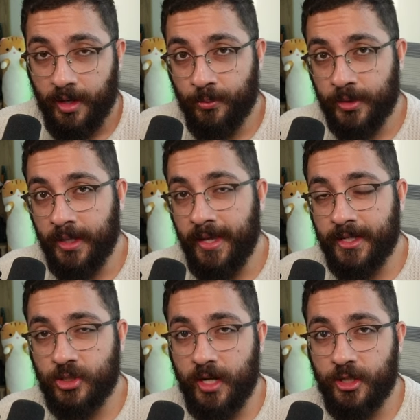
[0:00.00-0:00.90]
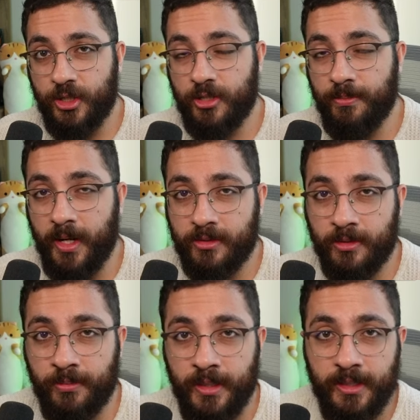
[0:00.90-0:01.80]
And with the next guy she's about
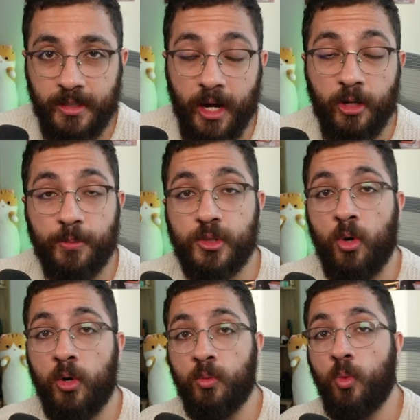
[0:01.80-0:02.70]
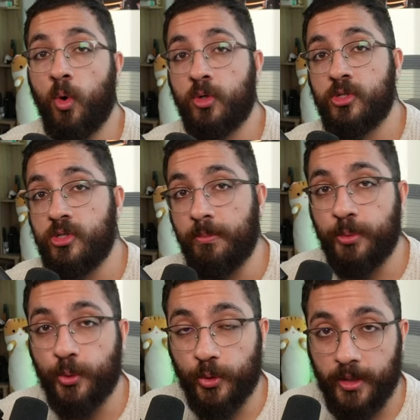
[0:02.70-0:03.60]
to meet, I hope someone warns the
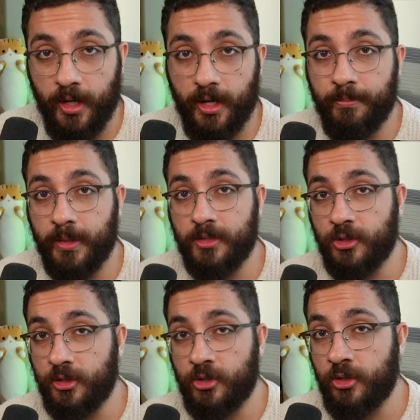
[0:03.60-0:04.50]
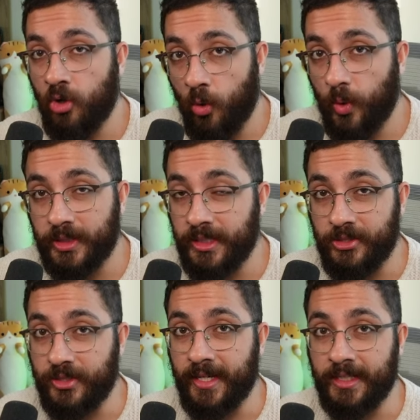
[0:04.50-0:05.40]
poor guy because he doesn't know what
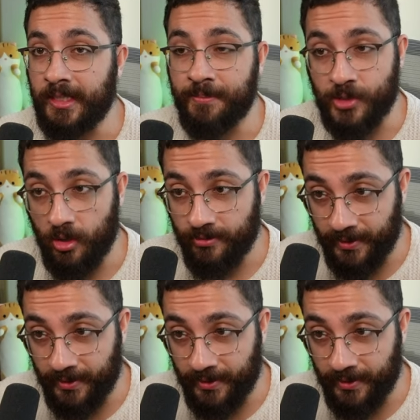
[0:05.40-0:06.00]
he's getting himself